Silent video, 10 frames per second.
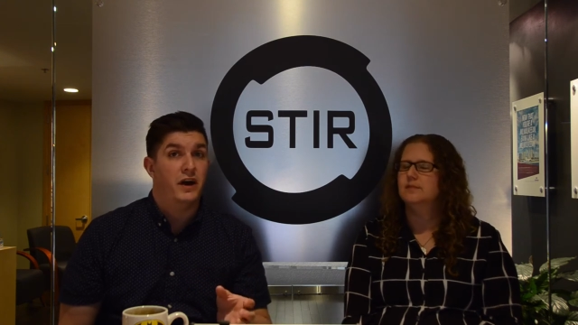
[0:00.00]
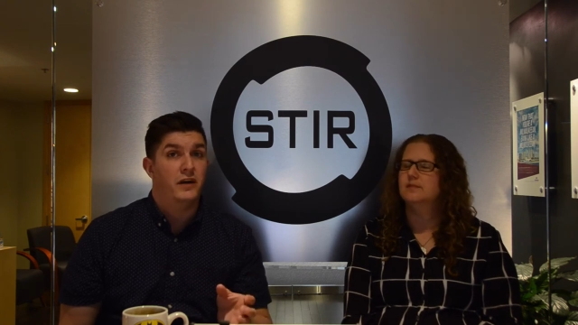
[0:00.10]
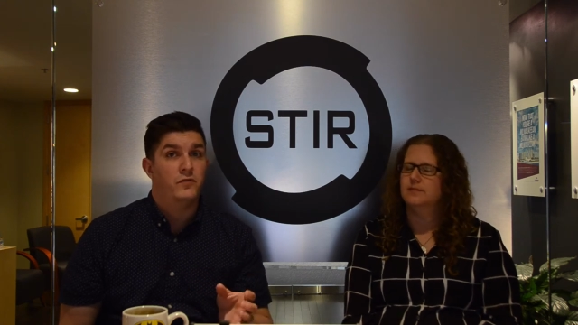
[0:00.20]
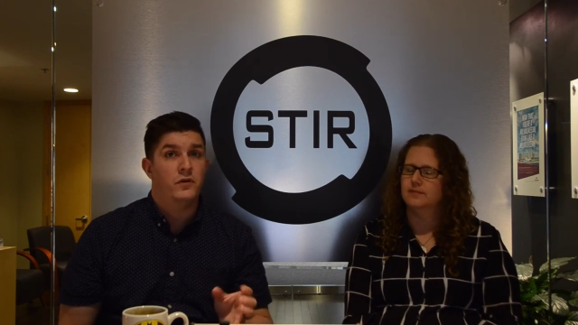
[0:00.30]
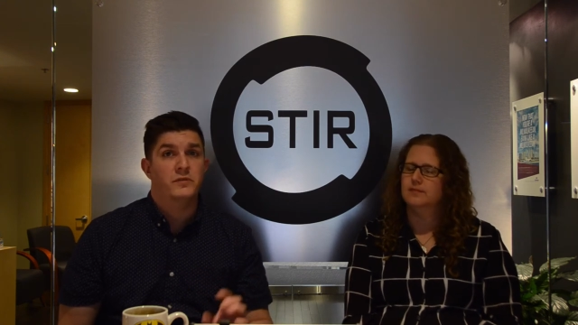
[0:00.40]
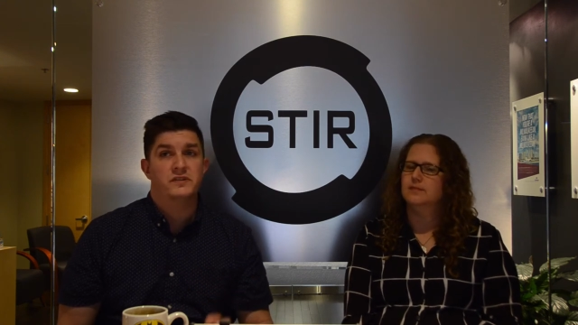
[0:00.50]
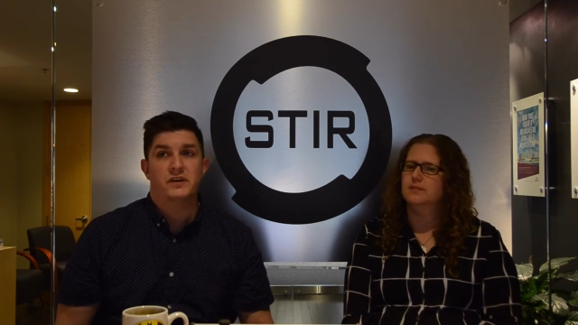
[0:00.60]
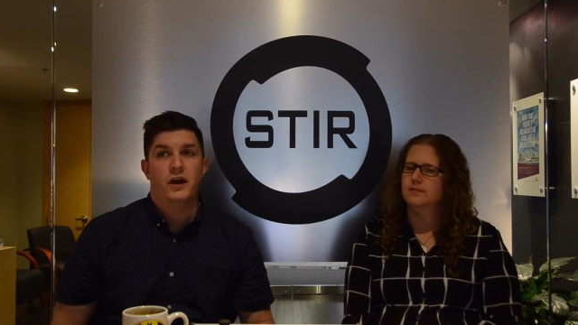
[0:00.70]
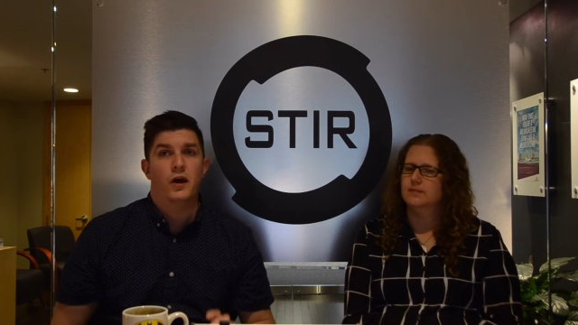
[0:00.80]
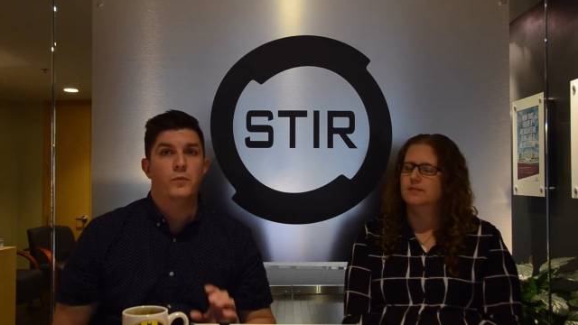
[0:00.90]
Speaker 1: platform is
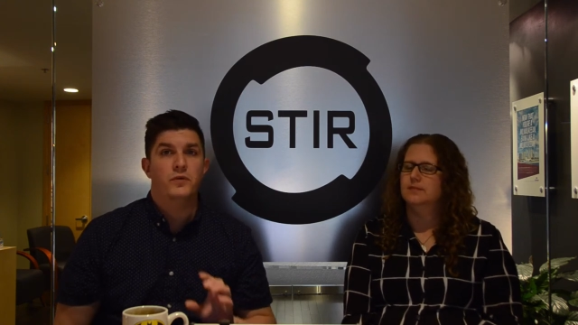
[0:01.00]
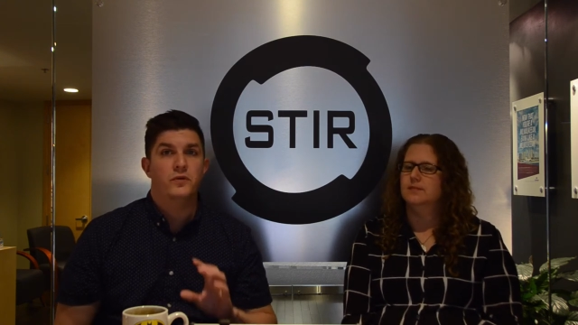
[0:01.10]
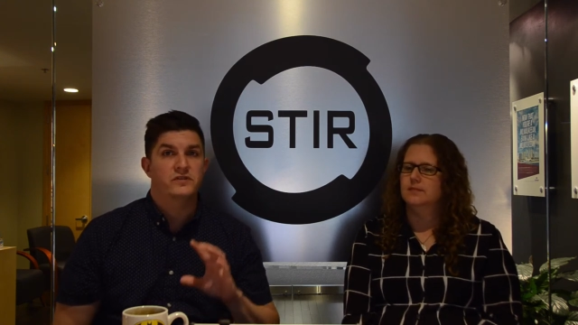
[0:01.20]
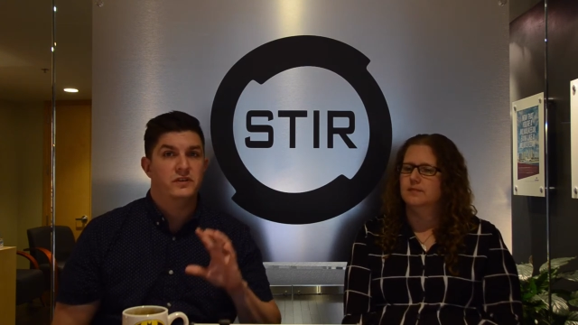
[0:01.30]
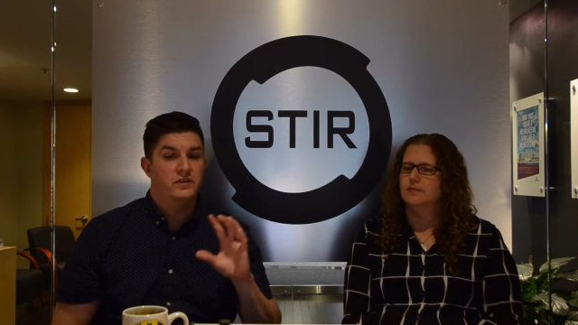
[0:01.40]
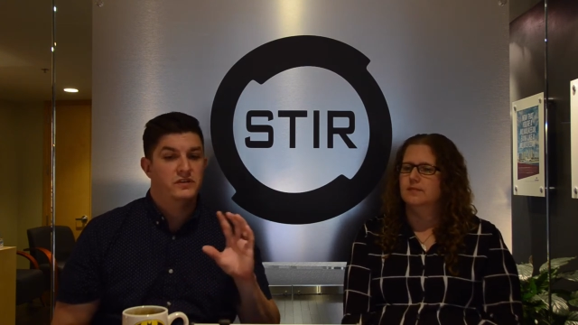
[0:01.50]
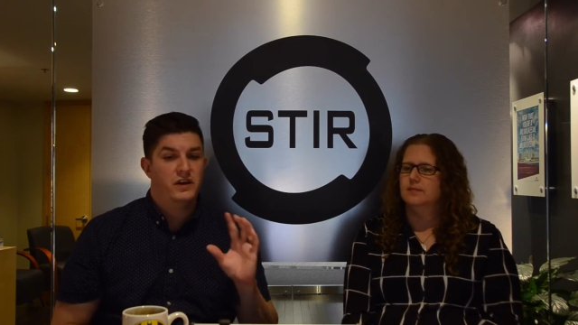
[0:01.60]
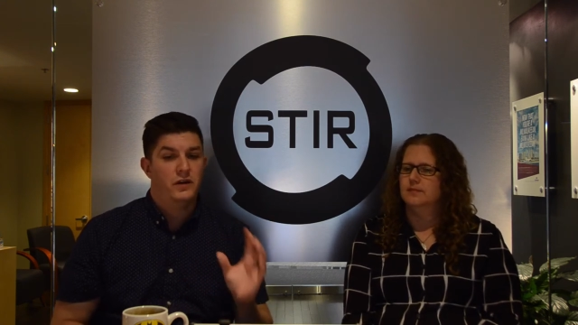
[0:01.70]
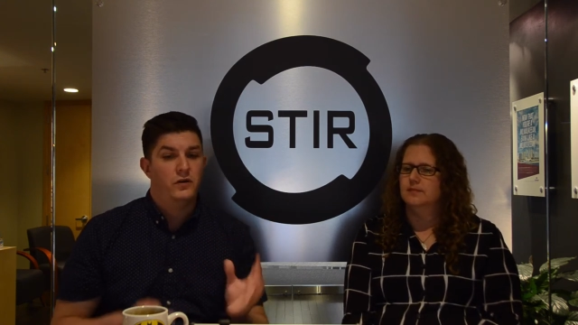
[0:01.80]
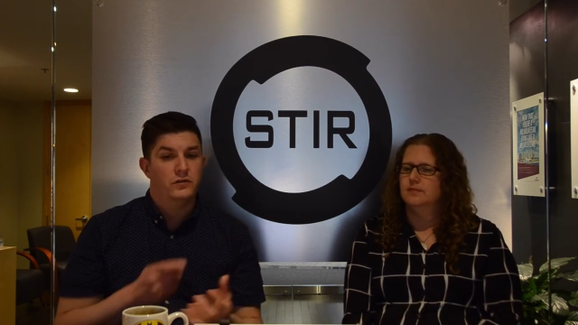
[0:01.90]
going to help you see this
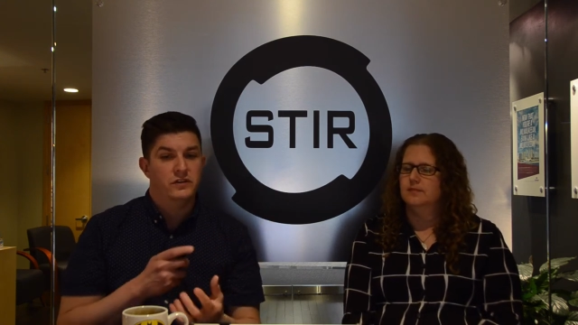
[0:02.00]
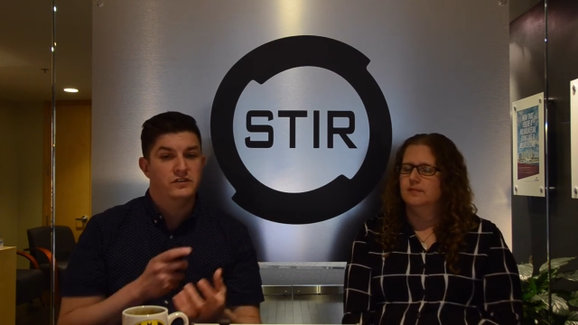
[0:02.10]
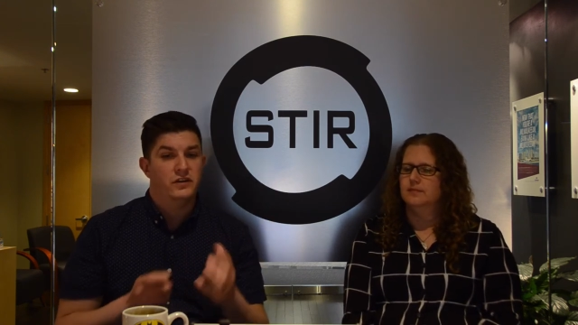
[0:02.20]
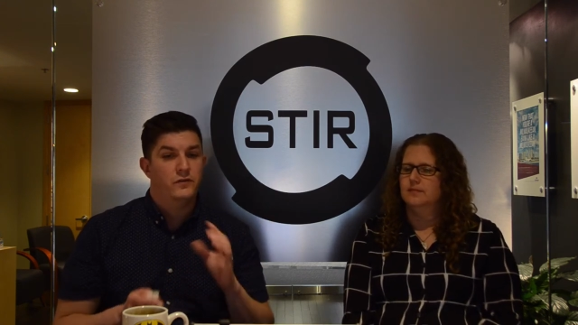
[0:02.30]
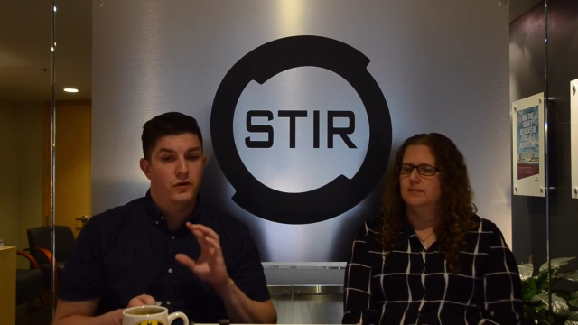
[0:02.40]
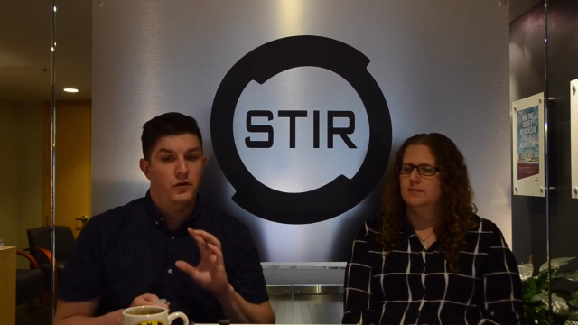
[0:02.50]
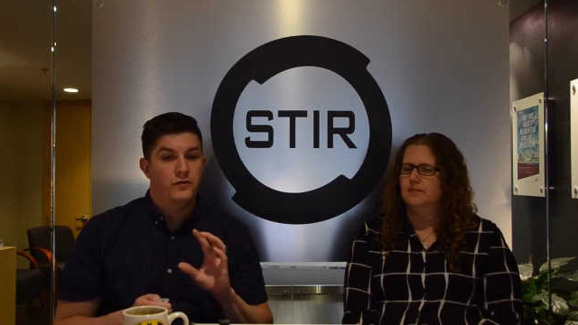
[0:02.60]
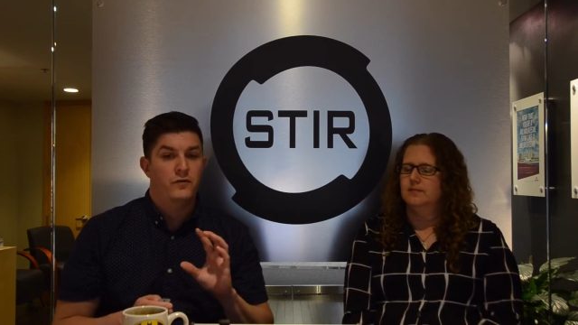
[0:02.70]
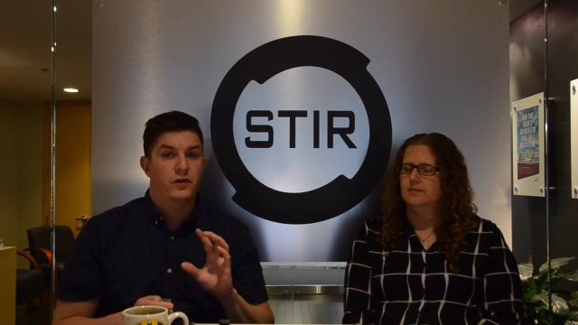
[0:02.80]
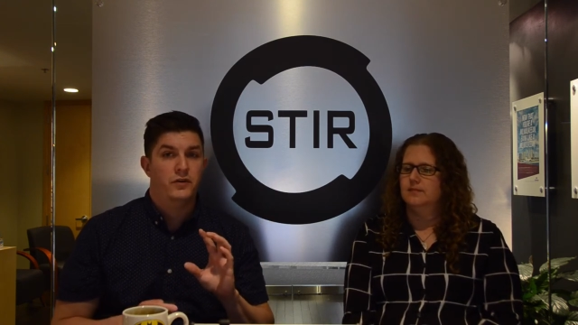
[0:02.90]
kind of holistic view
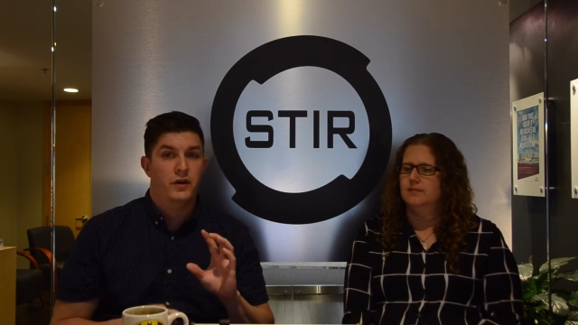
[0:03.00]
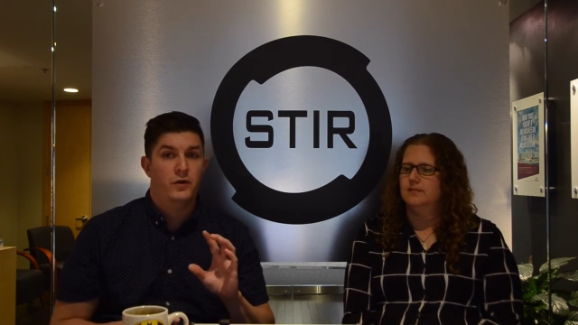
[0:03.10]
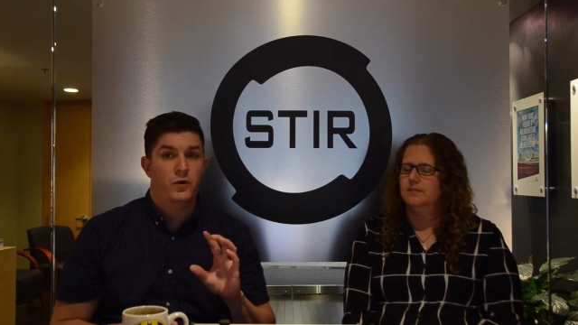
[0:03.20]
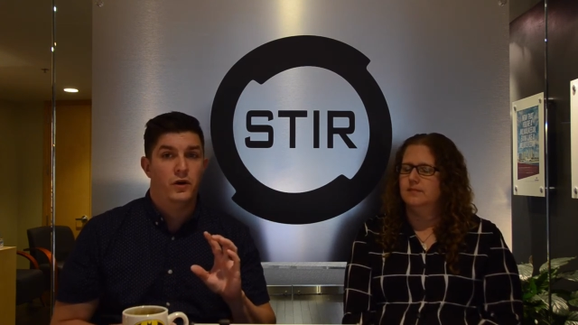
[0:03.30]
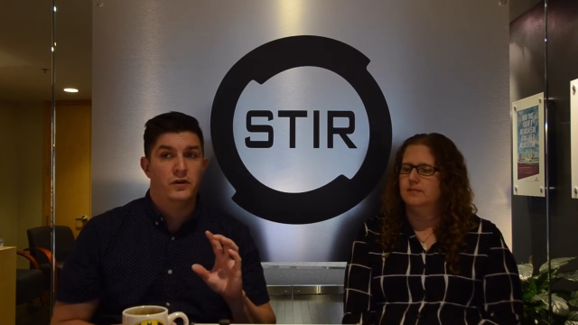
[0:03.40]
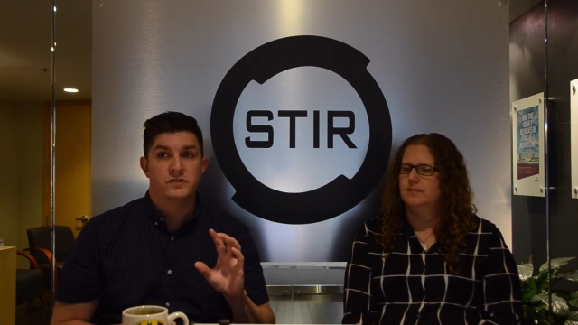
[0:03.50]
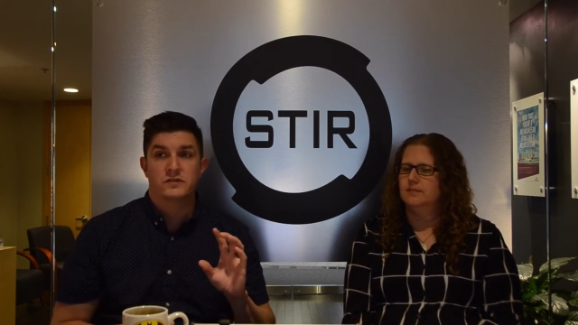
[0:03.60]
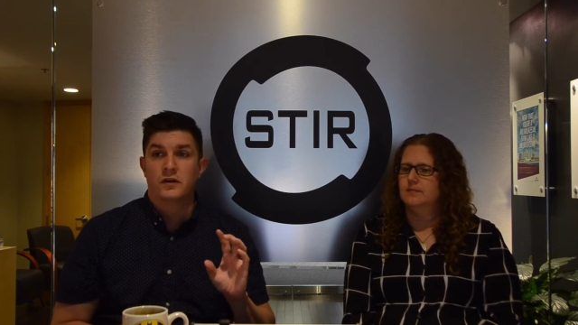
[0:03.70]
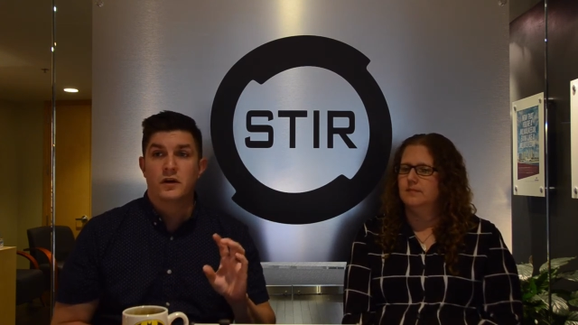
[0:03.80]
of everything where it's,